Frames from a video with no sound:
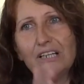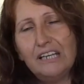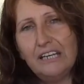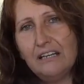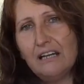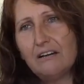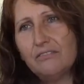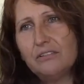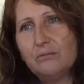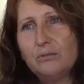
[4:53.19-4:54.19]
clean
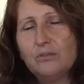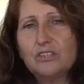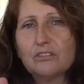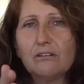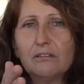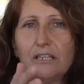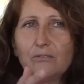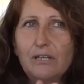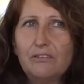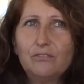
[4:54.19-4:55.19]
afterwards or
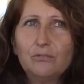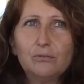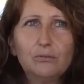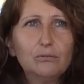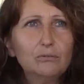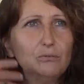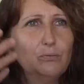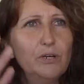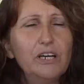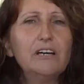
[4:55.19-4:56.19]
that we have to
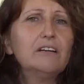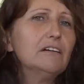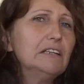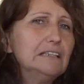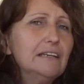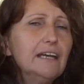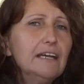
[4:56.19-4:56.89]
work on it.